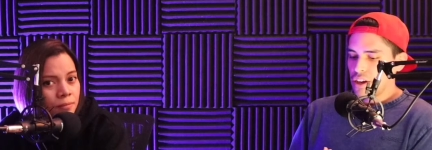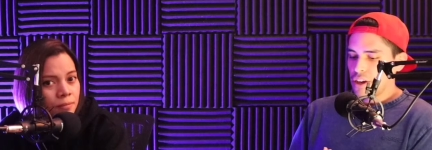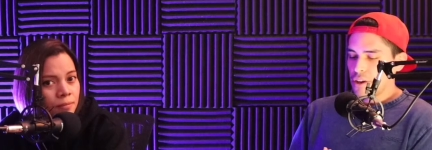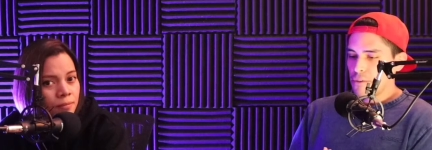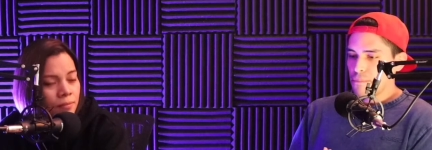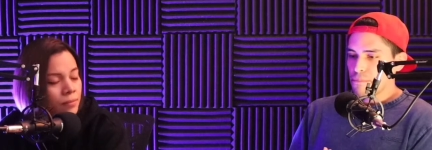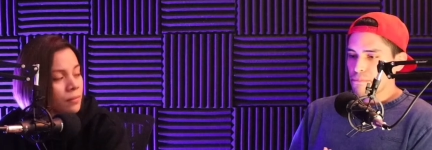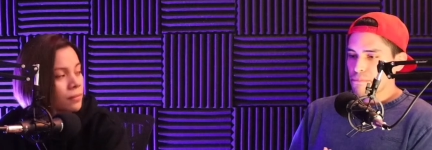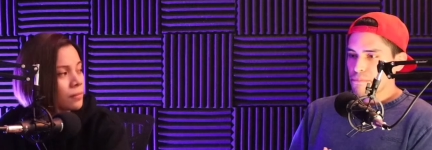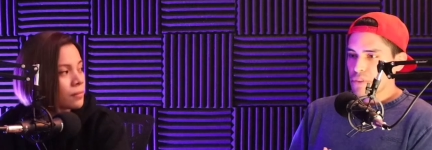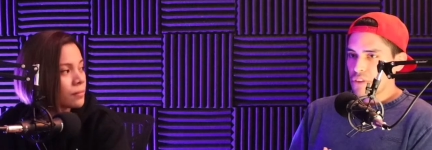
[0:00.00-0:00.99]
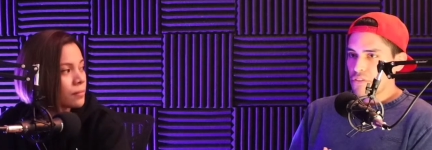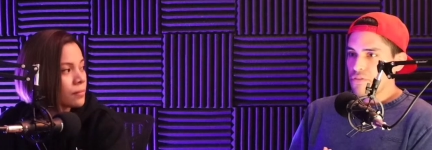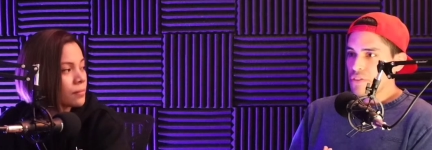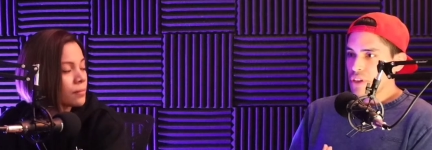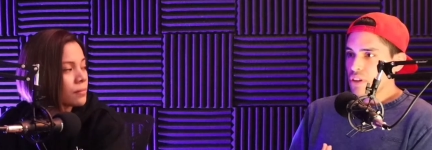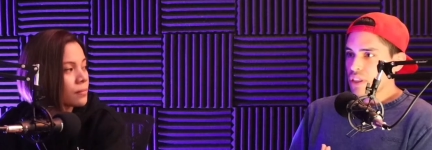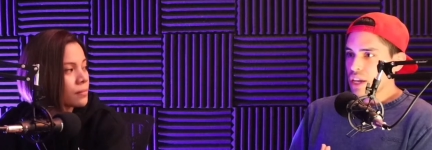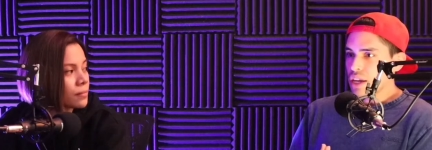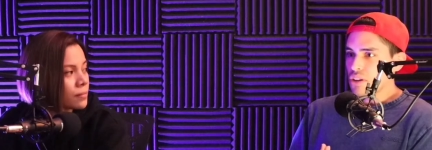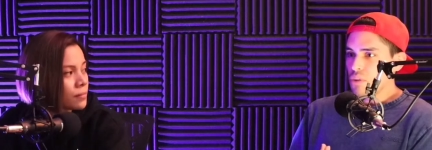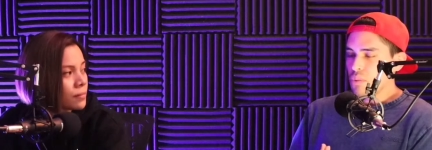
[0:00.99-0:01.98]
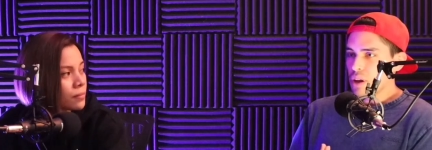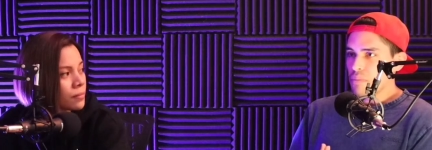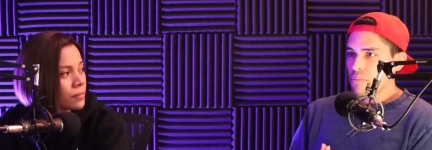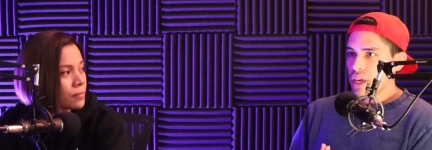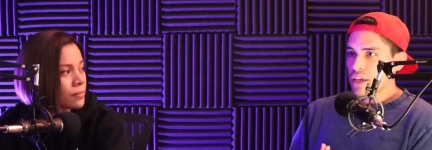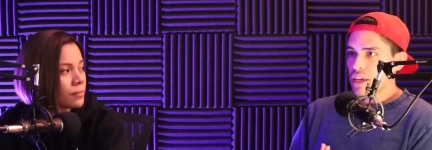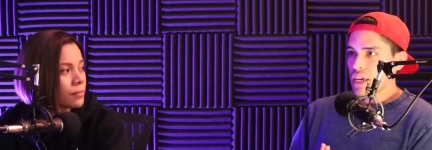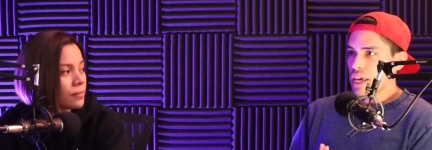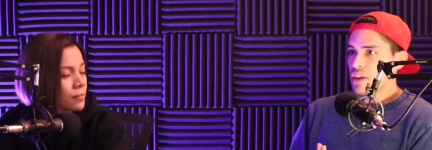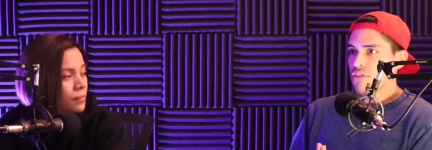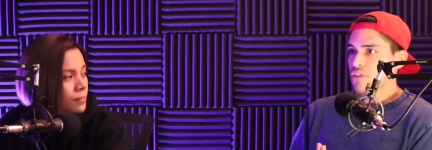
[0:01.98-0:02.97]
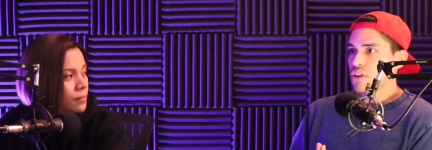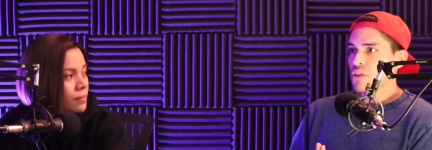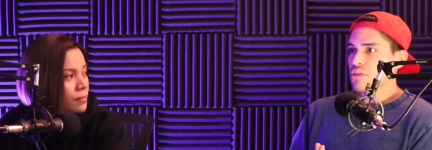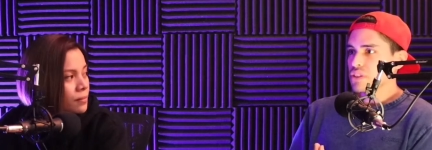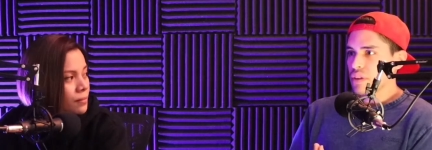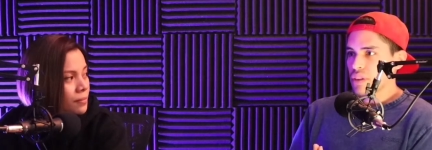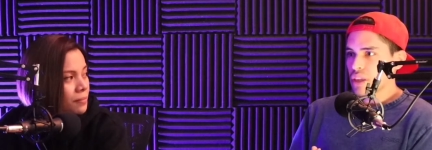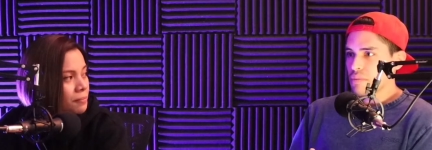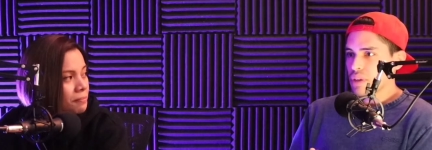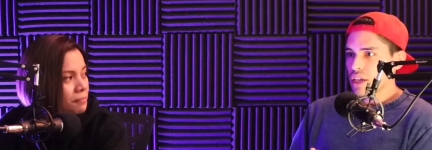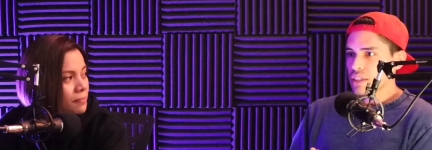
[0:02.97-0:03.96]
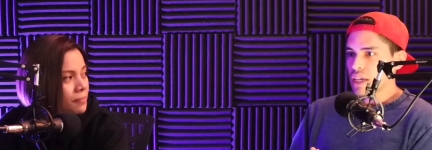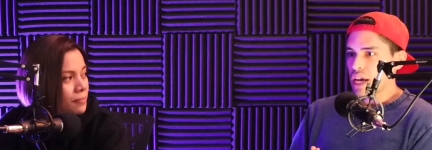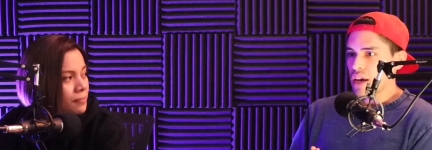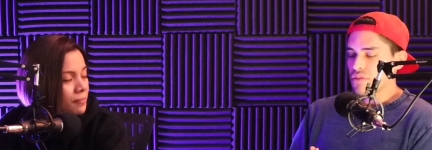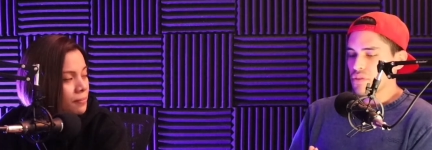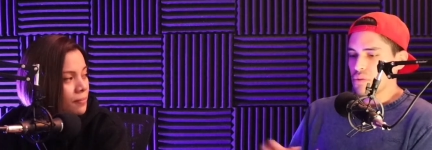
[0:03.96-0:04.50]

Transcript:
Speaker 1: um, feel that I don't want to bake a cake for you or something because I have